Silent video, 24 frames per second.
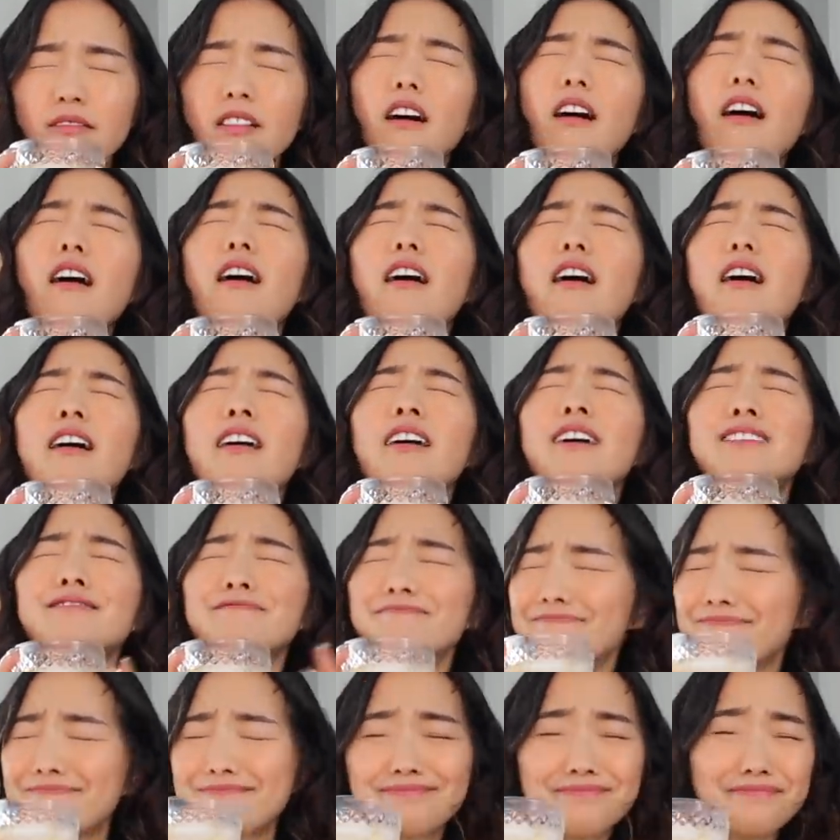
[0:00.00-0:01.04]
Oh,
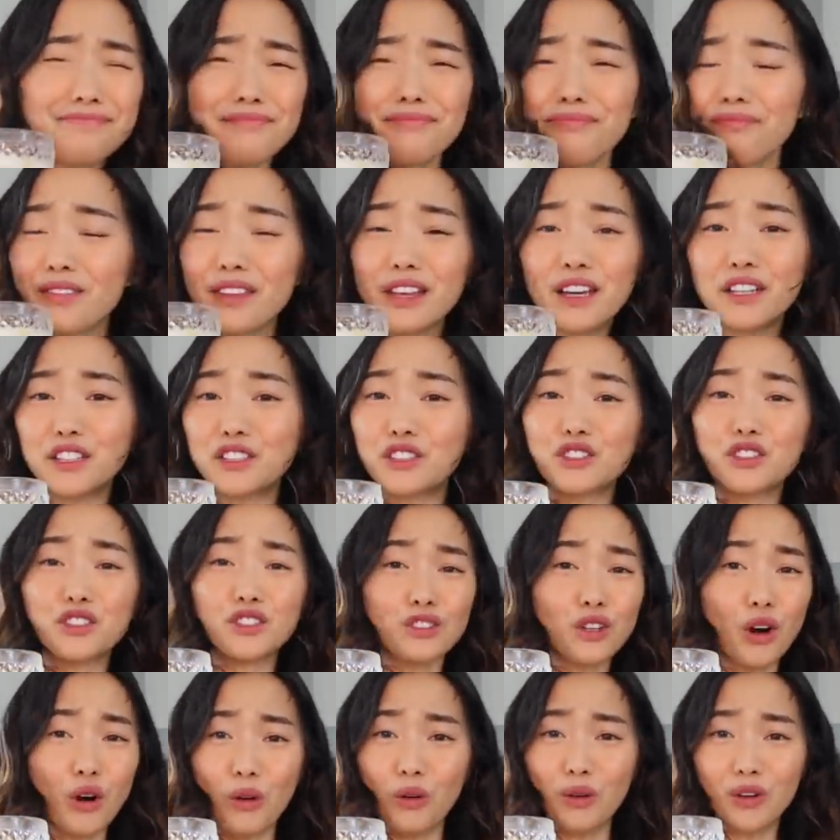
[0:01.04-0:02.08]
it's
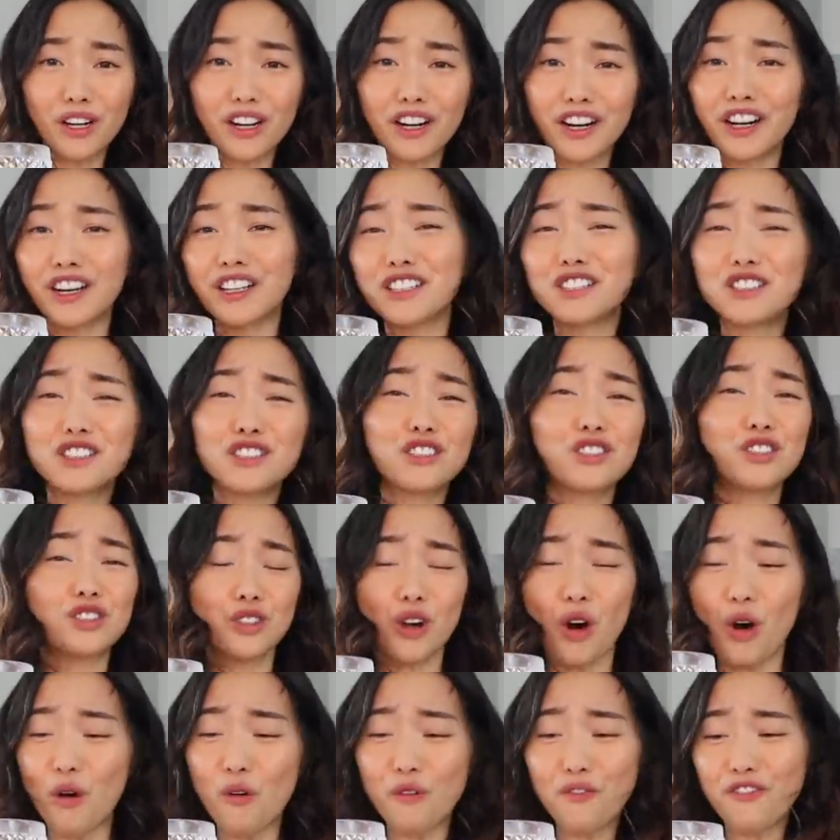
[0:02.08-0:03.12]
so good,
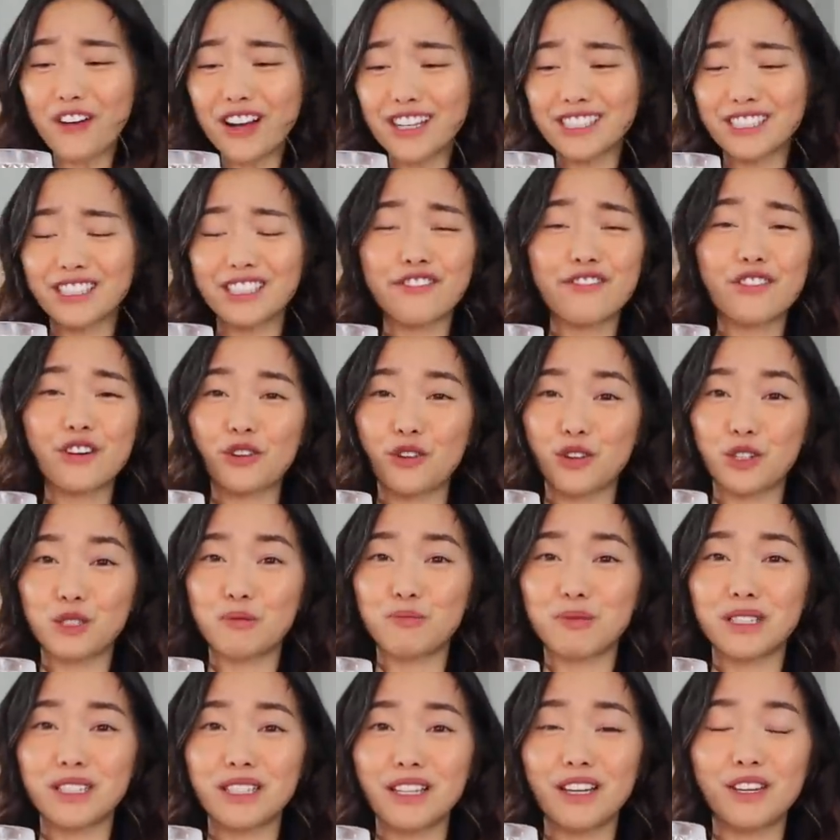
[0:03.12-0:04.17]
so festive and
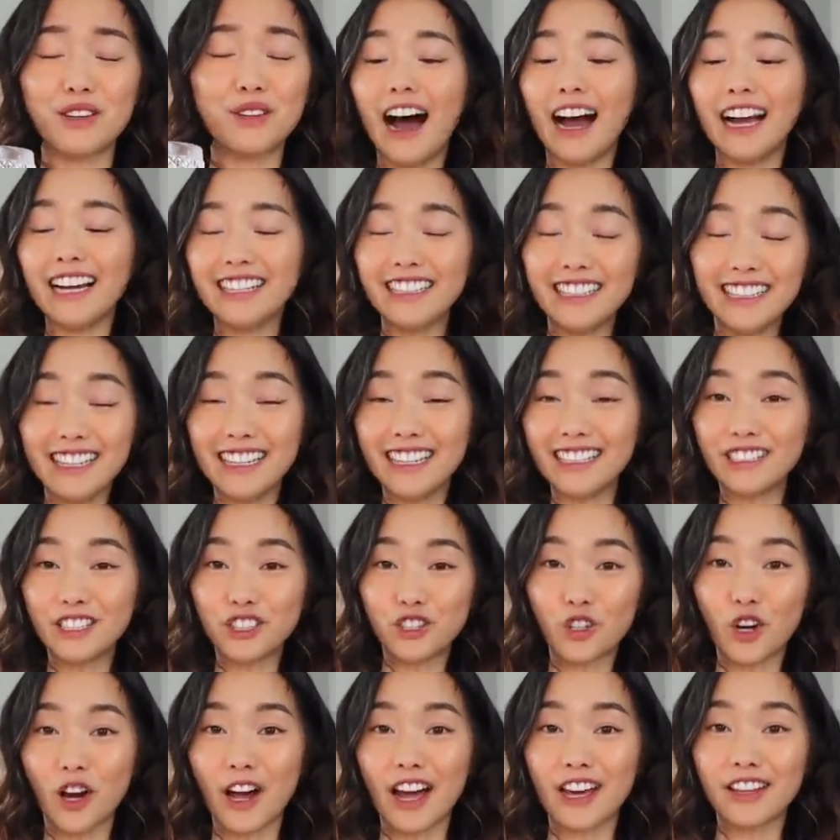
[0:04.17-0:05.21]
Christmassy. I need to
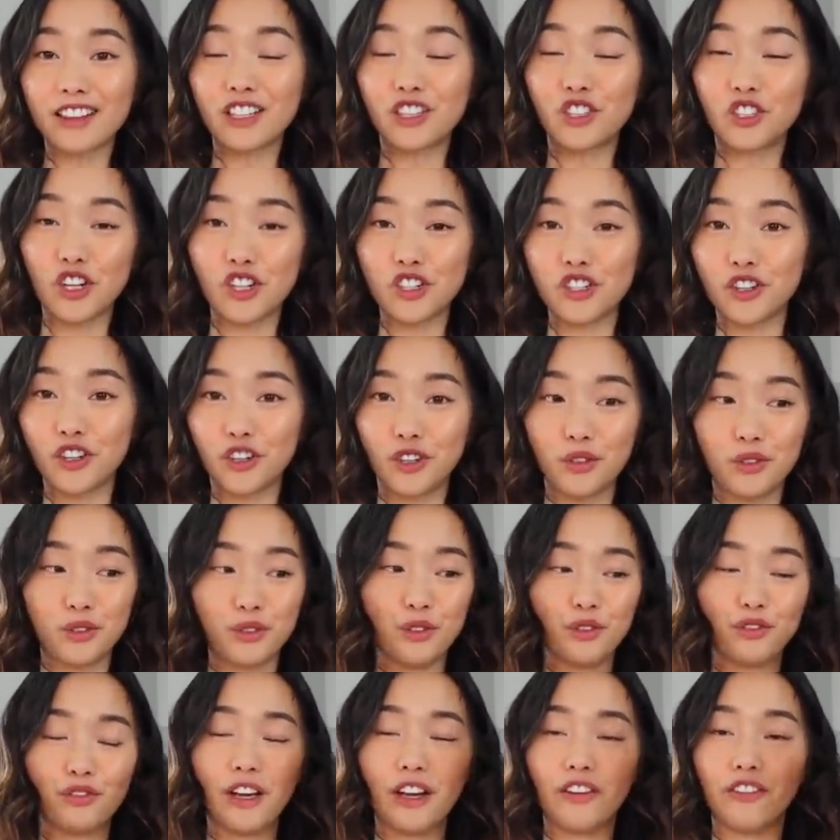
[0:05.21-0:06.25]
try the ginger
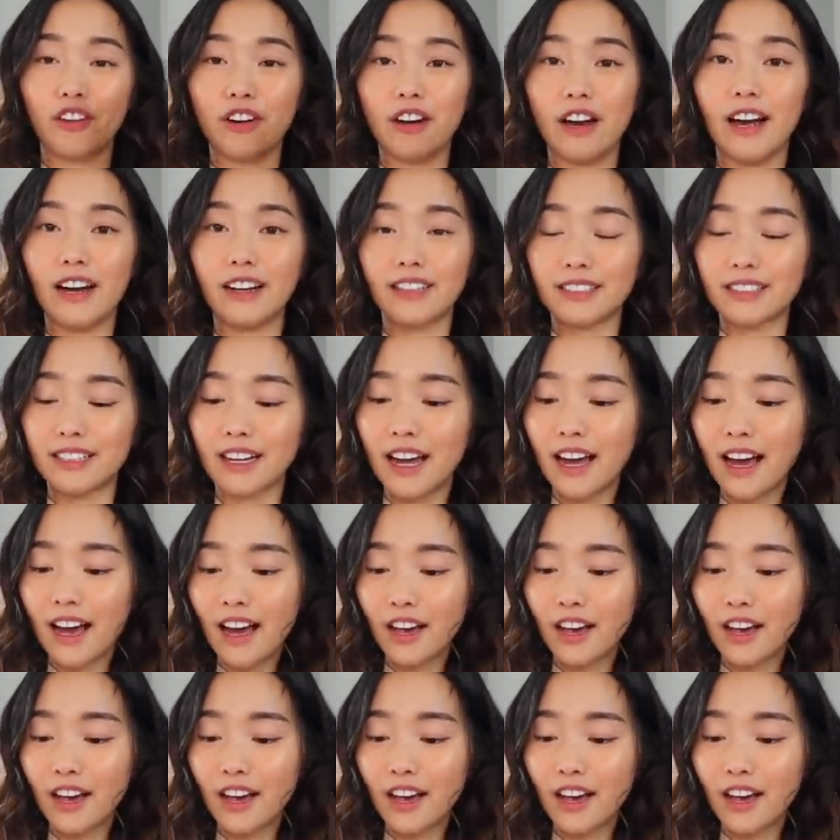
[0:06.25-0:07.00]
yuzu flavor next.